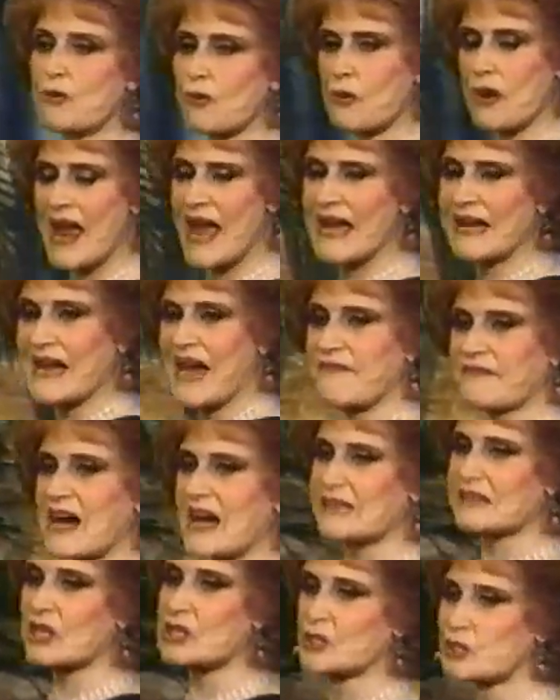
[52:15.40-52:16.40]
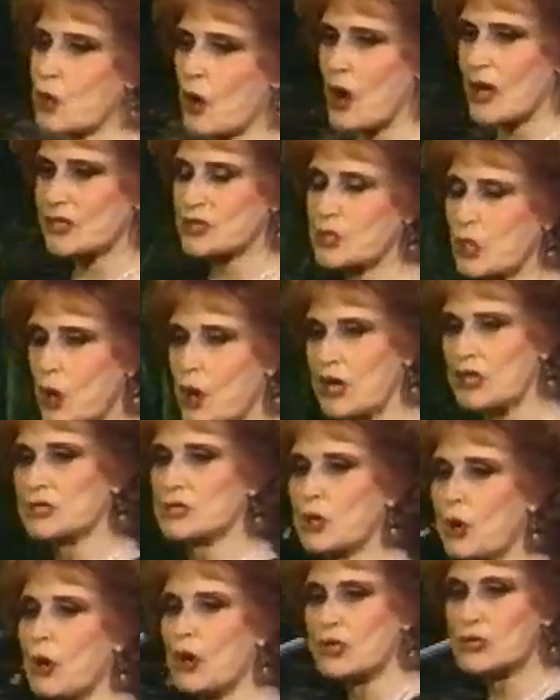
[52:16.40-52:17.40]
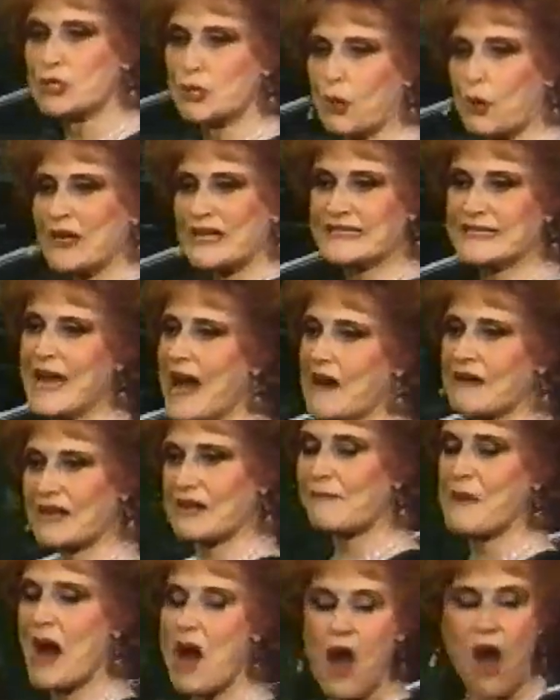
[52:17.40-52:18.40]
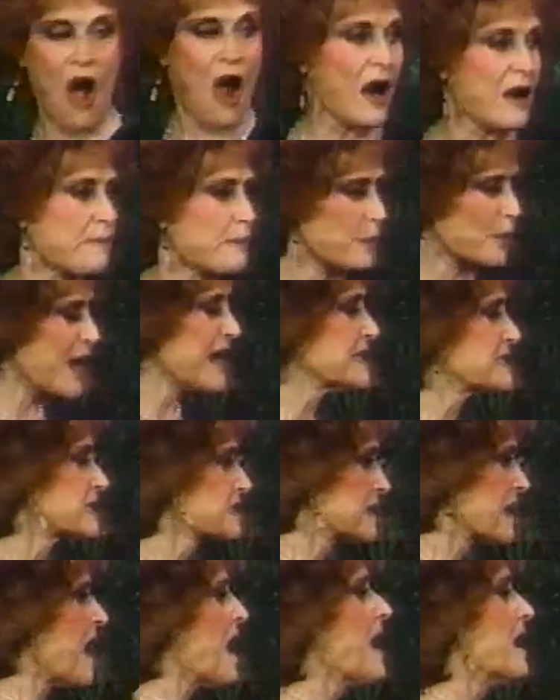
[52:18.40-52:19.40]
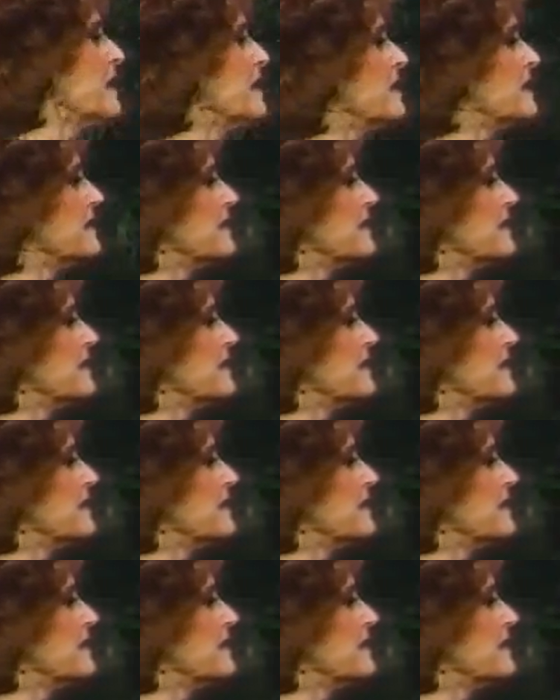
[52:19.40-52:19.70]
great, I've got the joy down in my heart. Praise God.